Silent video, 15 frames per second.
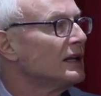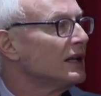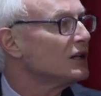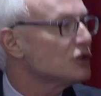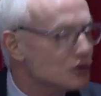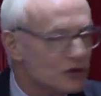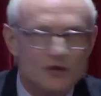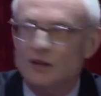
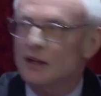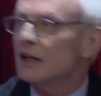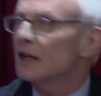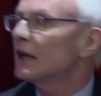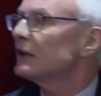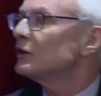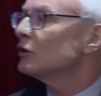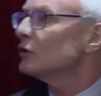
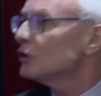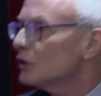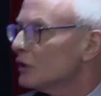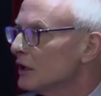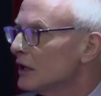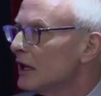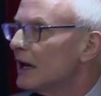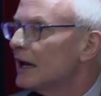interesting, and you'll learn
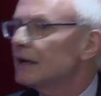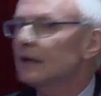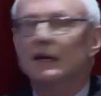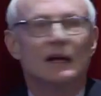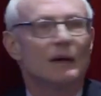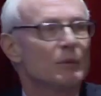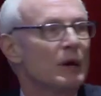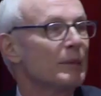a lot.
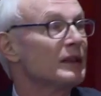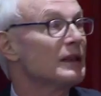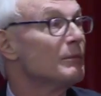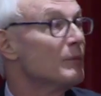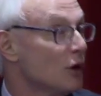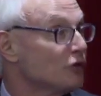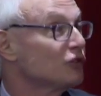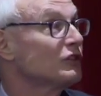Probably the
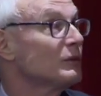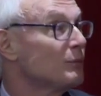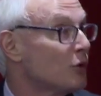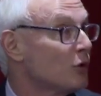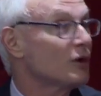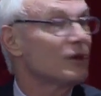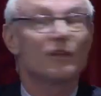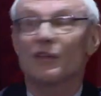most
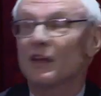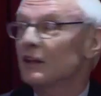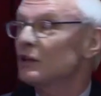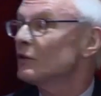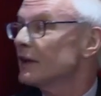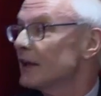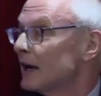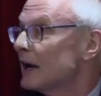important thing
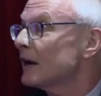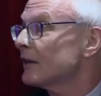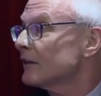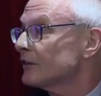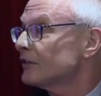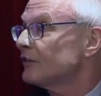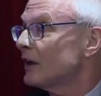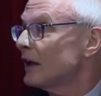you'll get out of
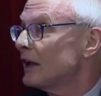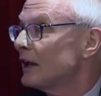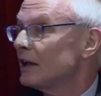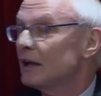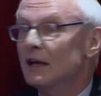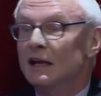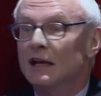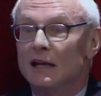this
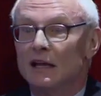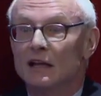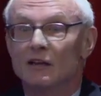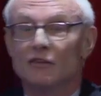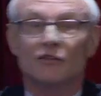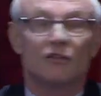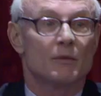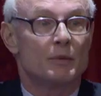day
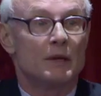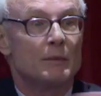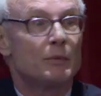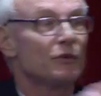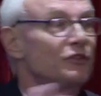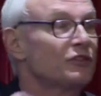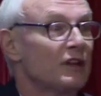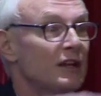is the
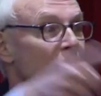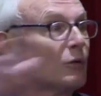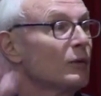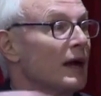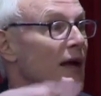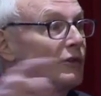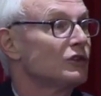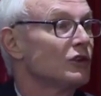people sitting
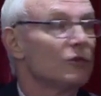around